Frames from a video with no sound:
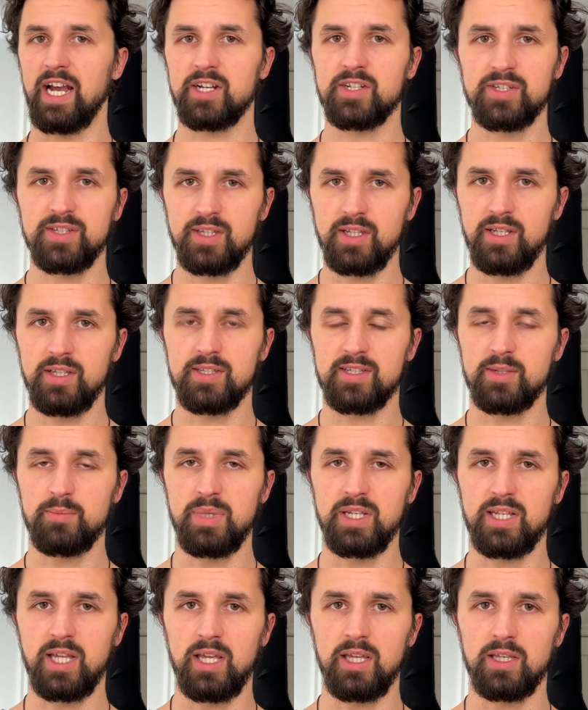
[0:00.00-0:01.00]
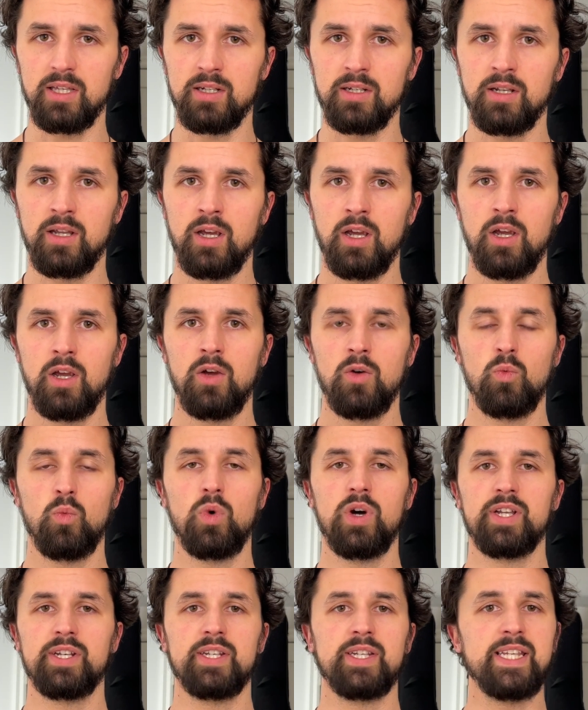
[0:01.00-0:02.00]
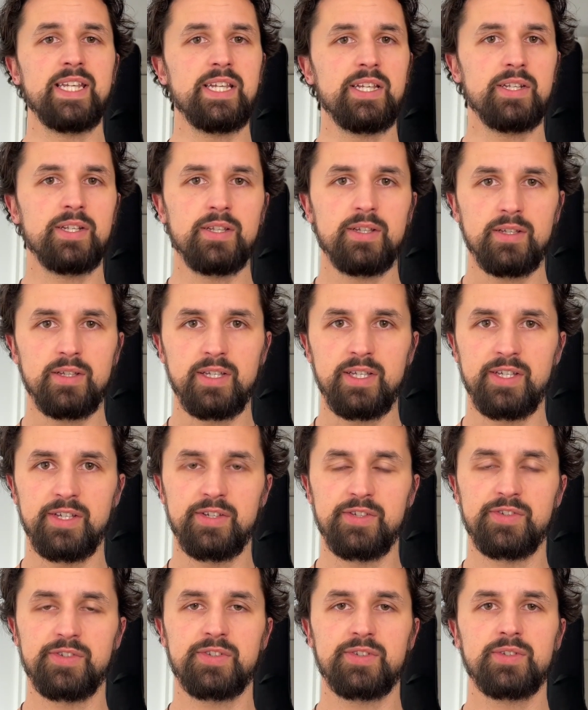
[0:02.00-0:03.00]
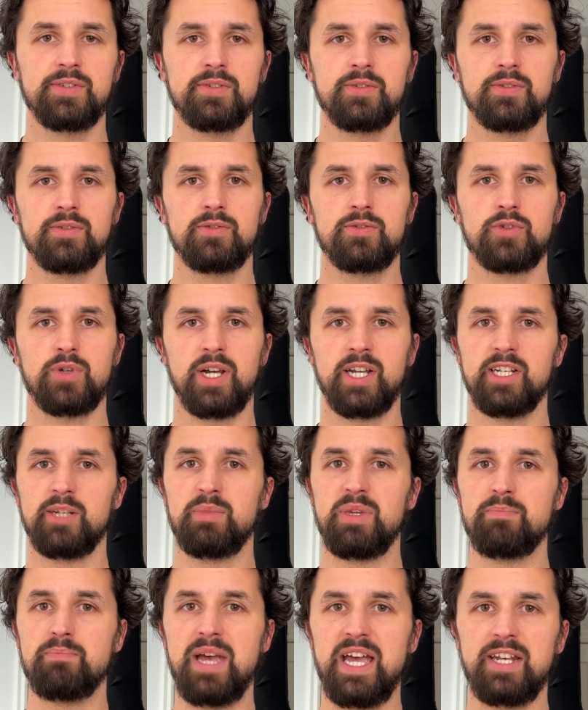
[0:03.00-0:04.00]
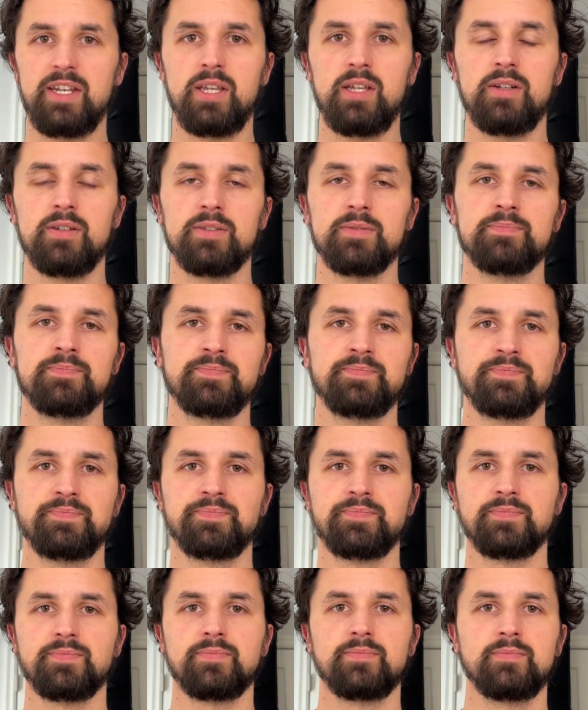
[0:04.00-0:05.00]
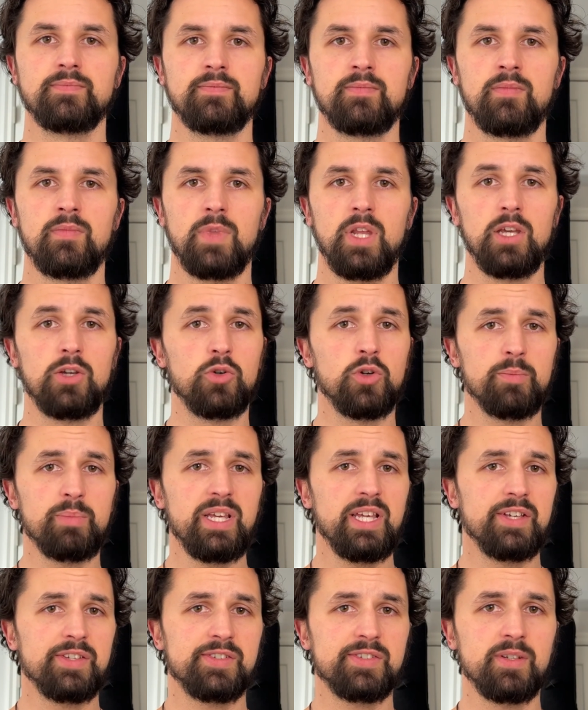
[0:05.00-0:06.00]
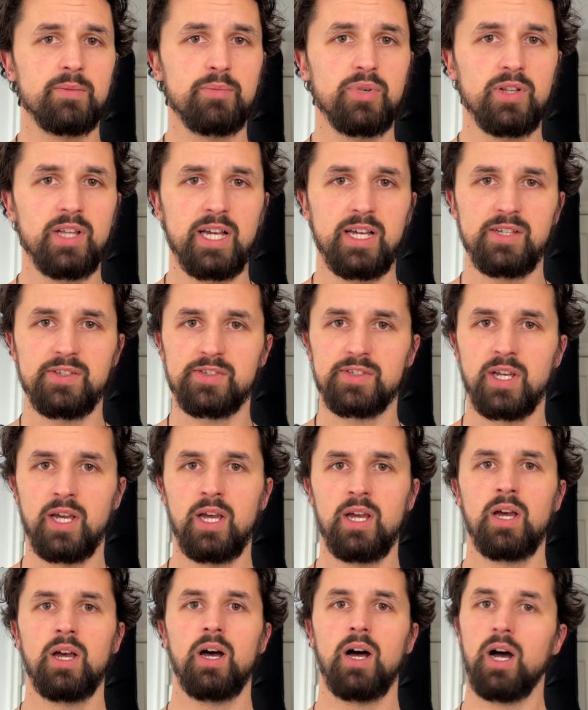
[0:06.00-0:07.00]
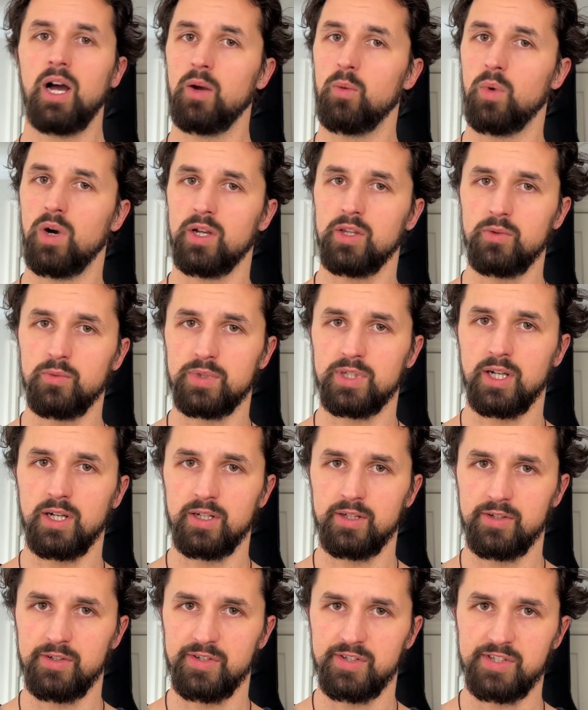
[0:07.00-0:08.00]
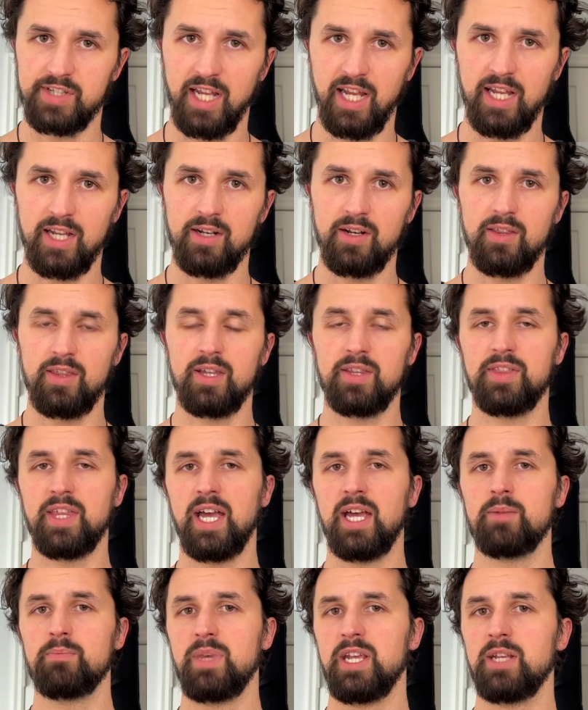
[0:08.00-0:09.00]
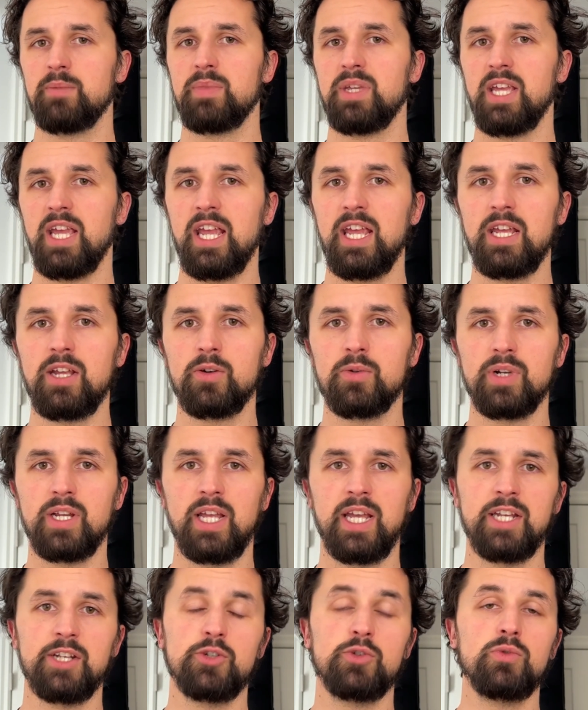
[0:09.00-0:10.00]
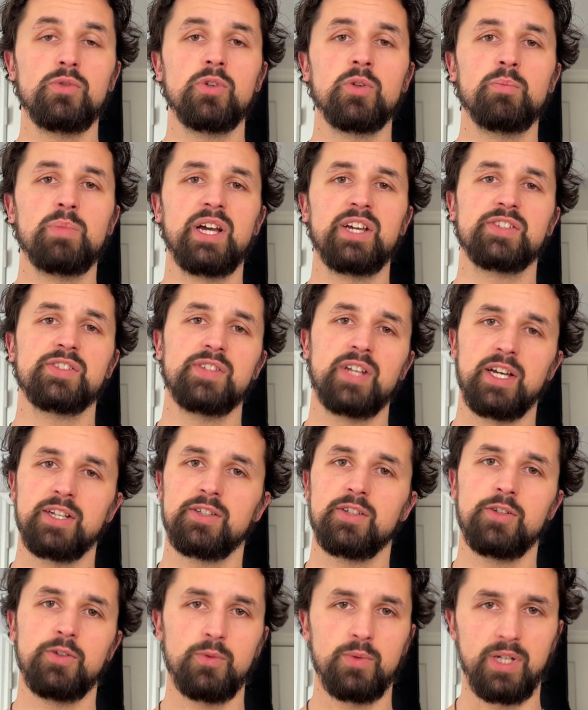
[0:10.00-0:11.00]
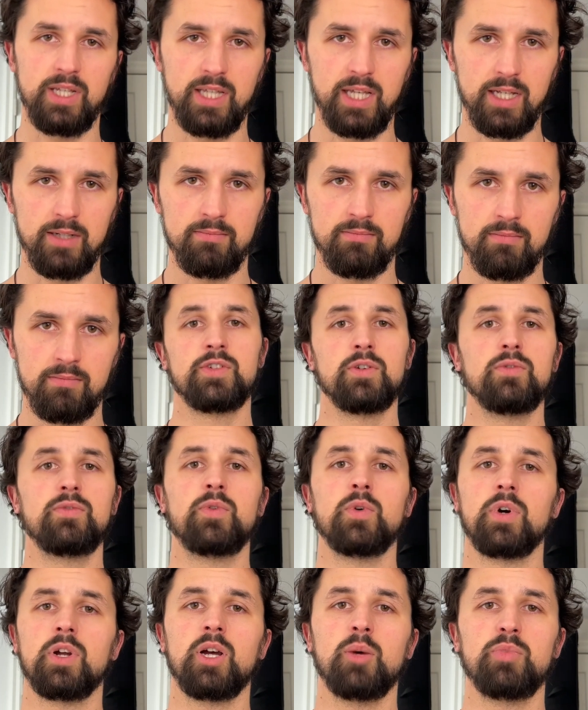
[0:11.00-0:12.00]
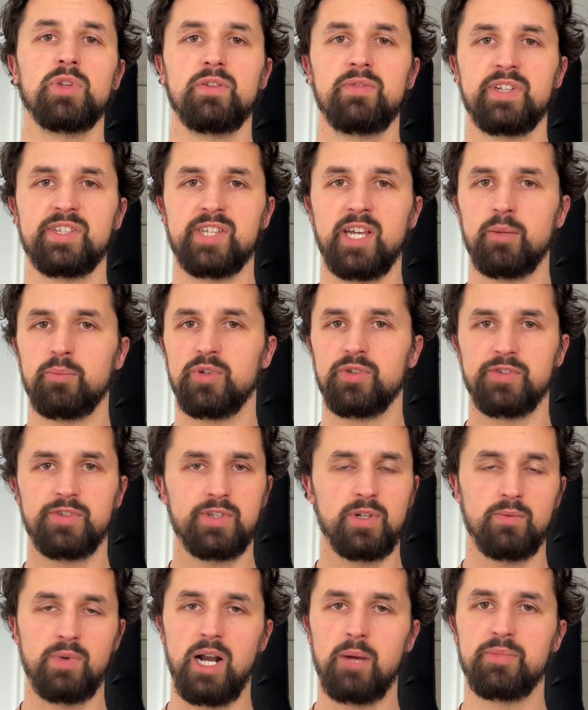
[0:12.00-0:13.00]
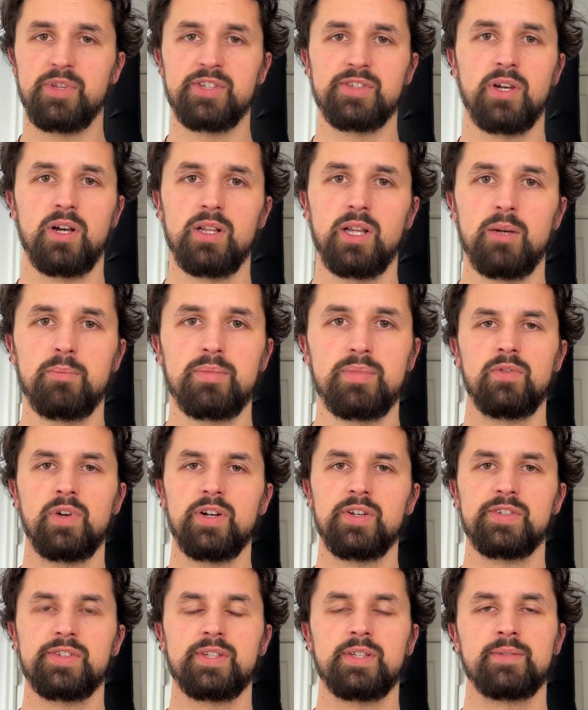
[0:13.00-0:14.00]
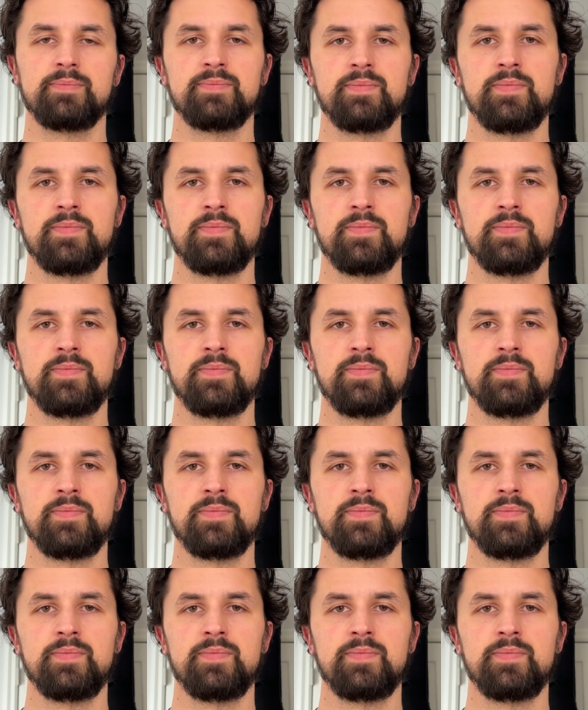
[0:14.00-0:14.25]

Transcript: action that needs to be taken, what need is trying to be met here. It could be as simple as, I want you to understand that that made me angry and do your best not to do it again. So for a couple of examples to wrap this all up. First,